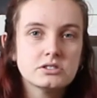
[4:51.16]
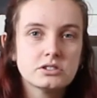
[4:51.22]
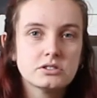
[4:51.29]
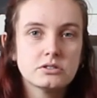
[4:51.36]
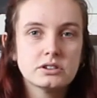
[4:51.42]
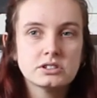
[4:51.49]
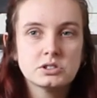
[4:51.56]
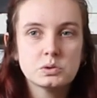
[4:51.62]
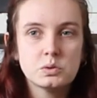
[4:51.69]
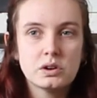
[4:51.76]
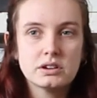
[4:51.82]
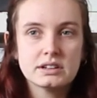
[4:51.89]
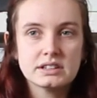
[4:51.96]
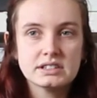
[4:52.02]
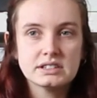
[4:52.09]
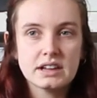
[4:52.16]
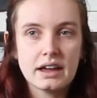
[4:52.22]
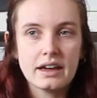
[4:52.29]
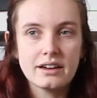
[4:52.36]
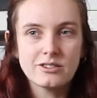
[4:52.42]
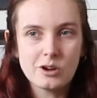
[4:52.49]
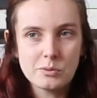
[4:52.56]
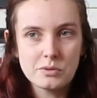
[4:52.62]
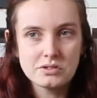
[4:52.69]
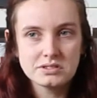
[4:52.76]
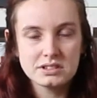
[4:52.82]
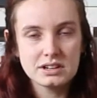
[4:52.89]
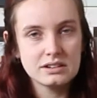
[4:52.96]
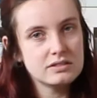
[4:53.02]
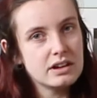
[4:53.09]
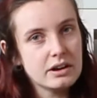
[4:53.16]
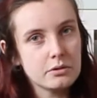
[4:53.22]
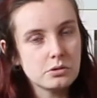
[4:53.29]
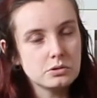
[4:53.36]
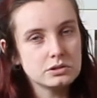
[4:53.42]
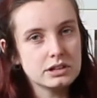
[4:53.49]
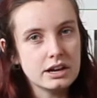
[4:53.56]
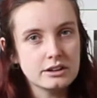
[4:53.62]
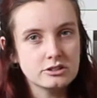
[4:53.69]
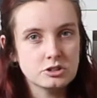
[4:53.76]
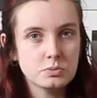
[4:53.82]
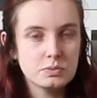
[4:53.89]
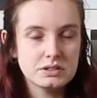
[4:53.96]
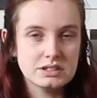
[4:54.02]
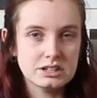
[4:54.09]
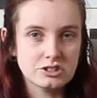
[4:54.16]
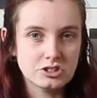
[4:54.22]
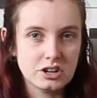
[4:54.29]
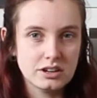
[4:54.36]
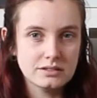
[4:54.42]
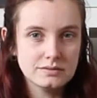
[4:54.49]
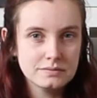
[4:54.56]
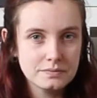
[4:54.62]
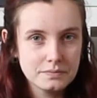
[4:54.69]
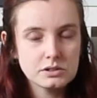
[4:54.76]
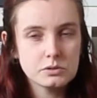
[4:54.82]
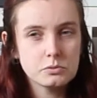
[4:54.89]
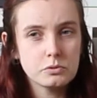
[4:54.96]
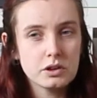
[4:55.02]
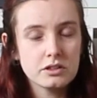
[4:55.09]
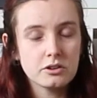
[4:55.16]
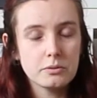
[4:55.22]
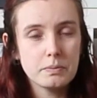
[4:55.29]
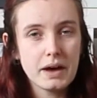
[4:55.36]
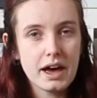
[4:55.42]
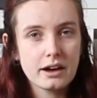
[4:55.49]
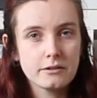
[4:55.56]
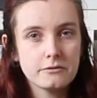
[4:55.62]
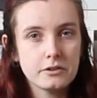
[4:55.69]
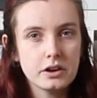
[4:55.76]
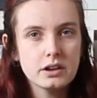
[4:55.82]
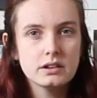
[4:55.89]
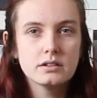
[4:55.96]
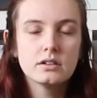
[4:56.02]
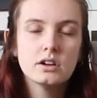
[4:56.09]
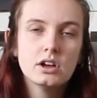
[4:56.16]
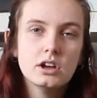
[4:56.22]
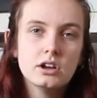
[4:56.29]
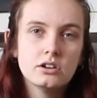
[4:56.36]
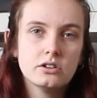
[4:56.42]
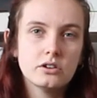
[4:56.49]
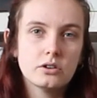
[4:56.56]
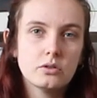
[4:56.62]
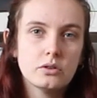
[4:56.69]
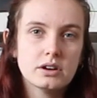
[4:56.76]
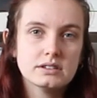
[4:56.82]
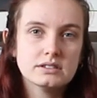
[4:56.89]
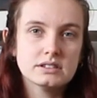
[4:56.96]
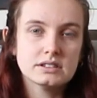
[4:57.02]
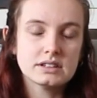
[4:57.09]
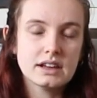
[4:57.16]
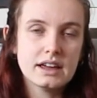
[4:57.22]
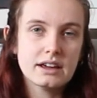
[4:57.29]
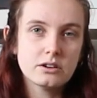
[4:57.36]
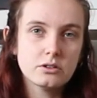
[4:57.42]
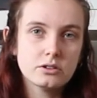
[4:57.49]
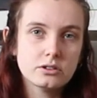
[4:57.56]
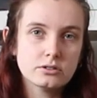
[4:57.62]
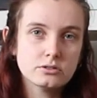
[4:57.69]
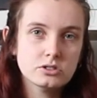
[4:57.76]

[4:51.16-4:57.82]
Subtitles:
you're going to want to stand almost in a narrow lunge position. With your back foot, You're going to angle your